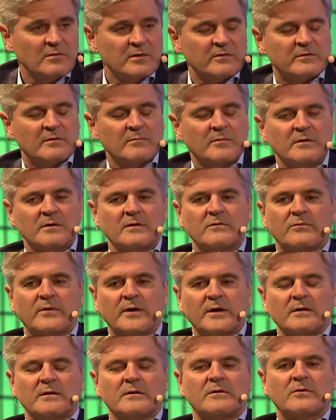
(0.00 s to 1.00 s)
with some of these
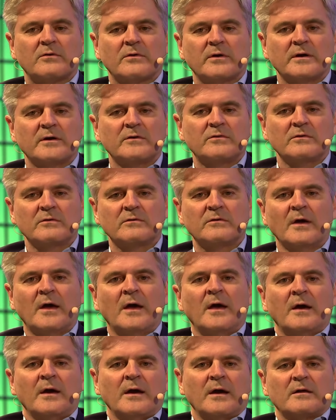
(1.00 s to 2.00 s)
regulatory issues,
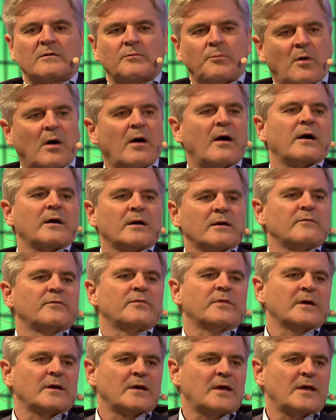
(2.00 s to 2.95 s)
it's part of the